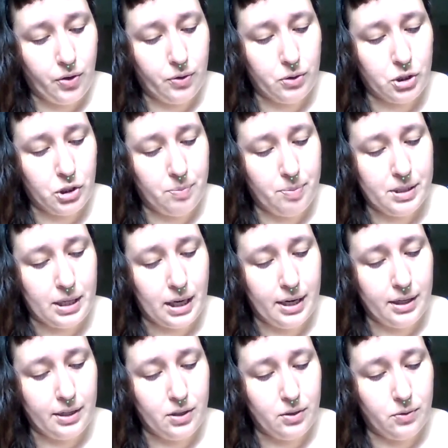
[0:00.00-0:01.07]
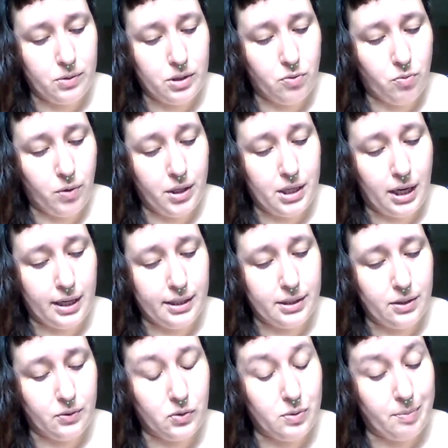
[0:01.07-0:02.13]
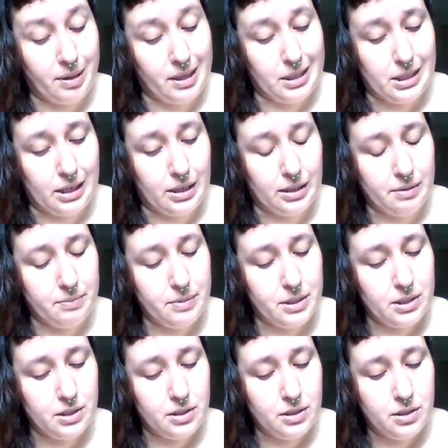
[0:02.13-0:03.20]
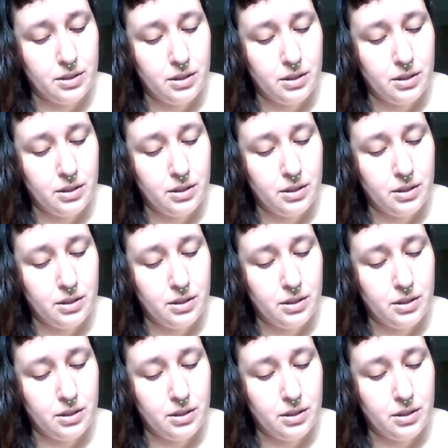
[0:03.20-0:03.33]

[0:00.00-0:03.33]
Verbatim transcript: though she'd been diagnosed and re-diagnosed many times.